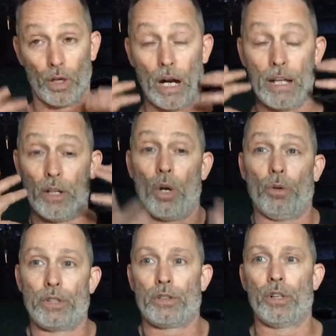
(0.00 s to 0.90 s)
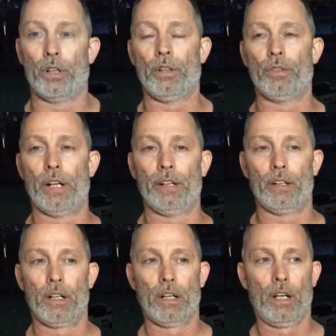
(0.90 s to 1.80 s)
where I know it's good, right?
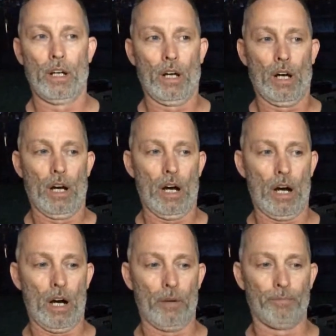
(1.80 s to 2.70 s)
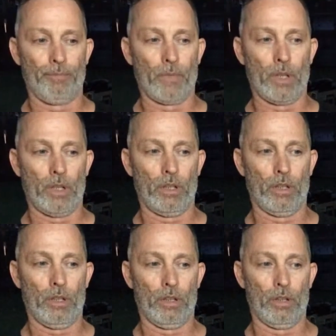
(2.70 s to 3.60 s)

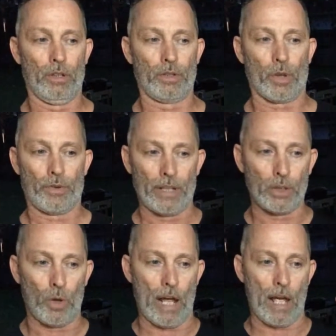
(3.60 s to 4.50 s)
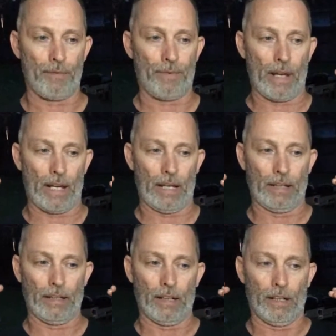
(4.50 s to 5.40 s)
So then you have
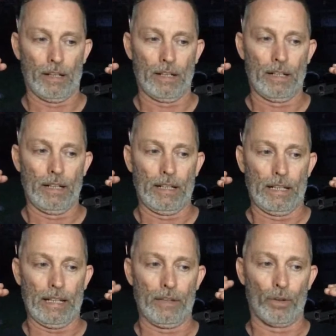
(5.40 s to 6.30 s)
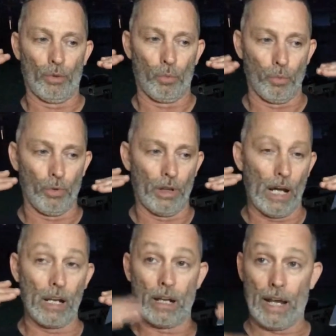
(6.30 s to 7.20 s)
either
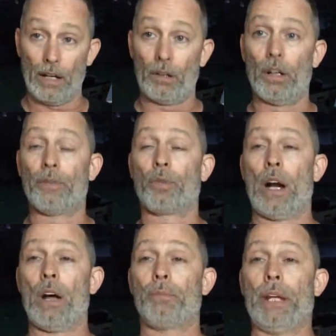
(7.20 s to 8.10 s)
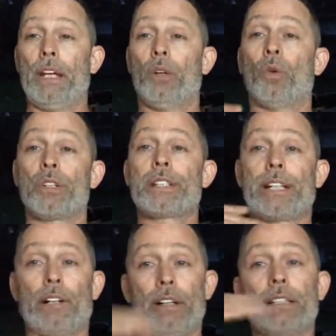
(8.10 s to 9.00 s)
a layer of ground meat or
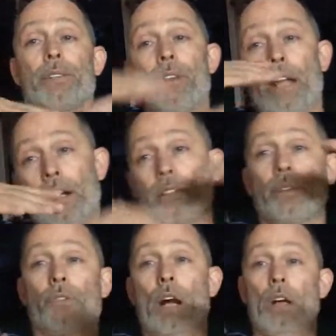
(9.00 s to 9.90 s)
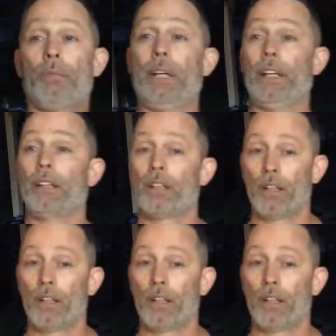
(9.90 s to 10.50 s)
series of layers of ground meat